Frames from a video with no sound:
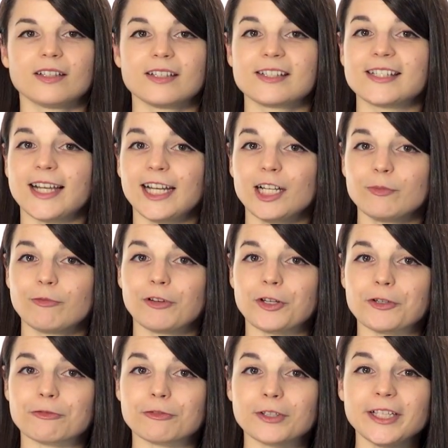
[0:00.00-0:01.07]
sign up for
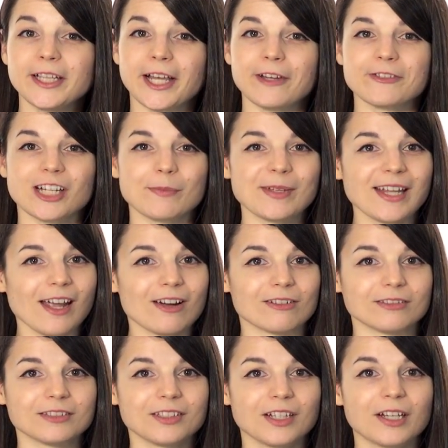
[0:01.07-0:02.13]
your free lifetime account.
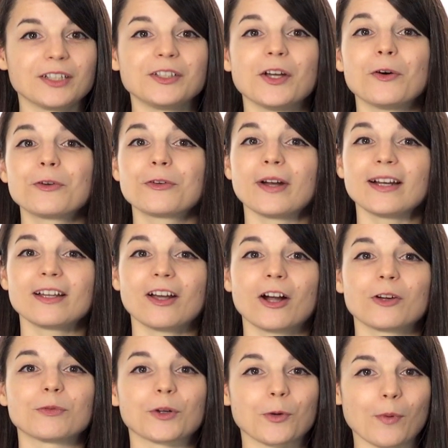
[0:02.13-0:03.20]
No credit
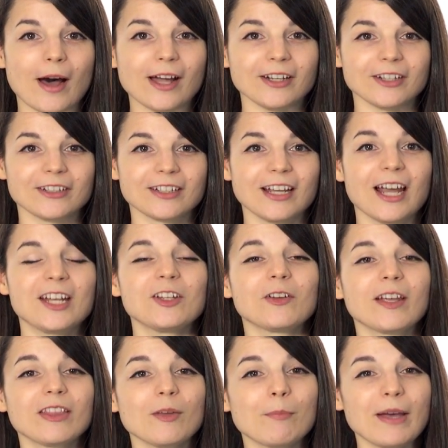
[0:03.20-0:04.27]
card required, and you'll
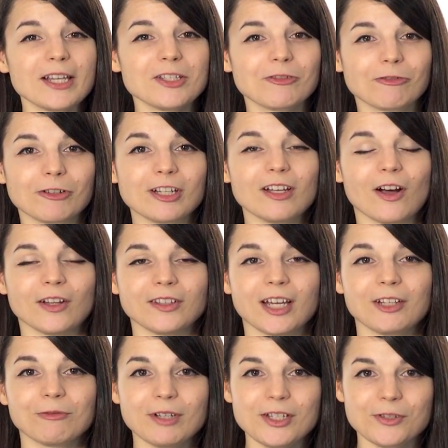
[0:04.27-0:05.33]
get the best free
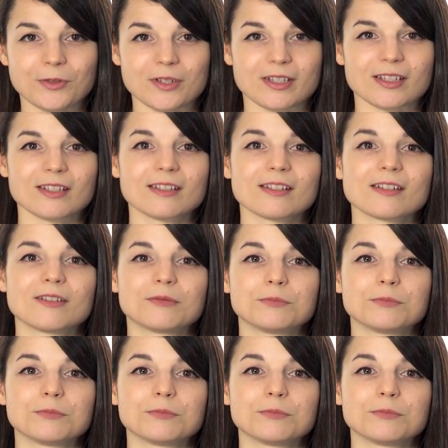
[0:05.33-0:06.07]
online resources.